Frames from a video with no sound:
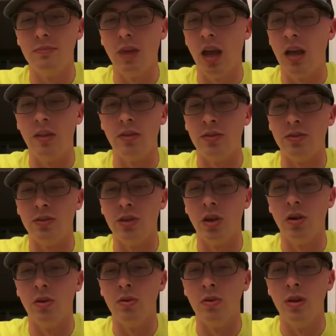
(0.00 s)
either.
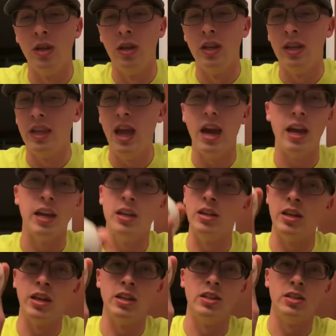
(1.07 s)
So yeah,
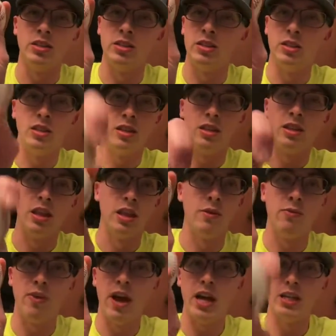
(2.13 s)
he just think
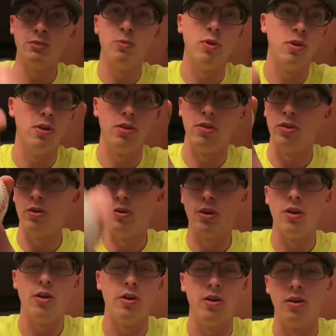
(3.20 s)
fastball and throwing
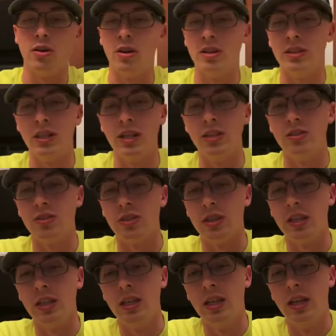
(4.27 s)
it hard essentially.
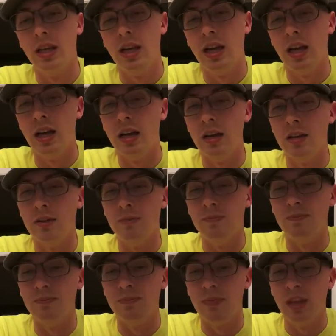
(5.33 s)
I
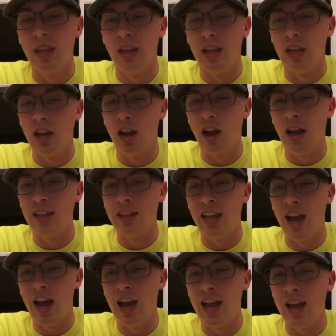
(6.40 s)

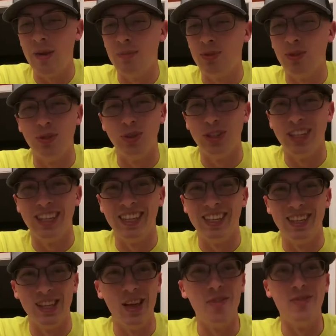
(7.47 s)
absolutely
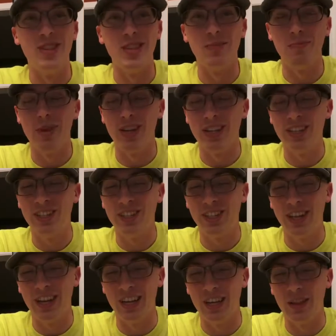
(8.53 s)
love this pitch.
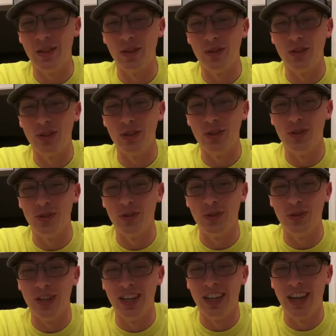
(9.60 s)
Those of you
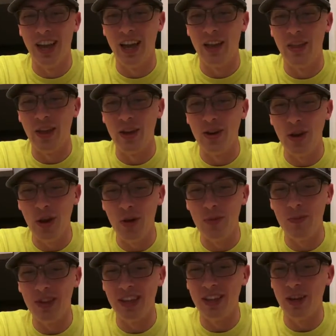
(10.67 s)
that know
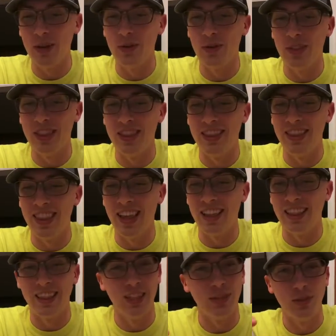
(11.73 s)
me know
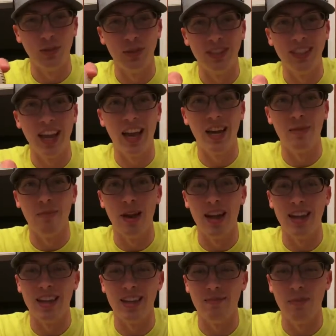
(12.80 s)
that this was kind of
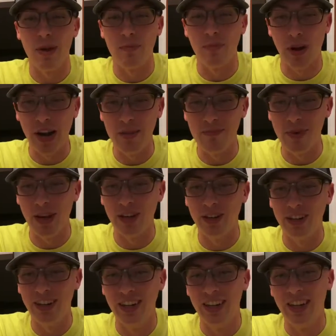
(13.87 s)
my bread and
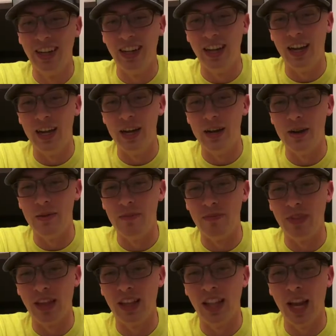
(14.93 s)
butter.
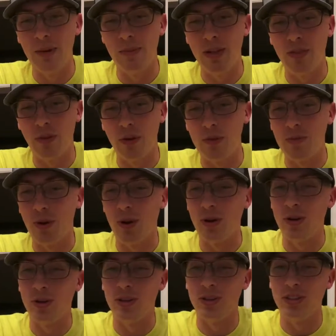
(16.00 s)
A lot of my throwing
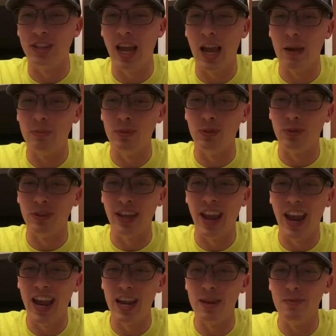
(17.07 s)
partners absolutely
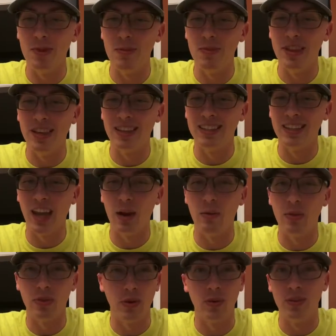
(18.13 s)
hated me because I
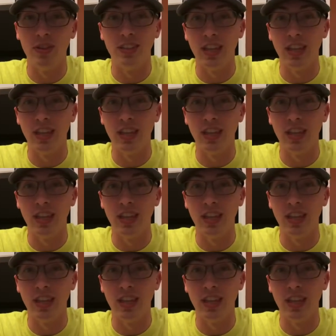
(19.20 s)
would throw this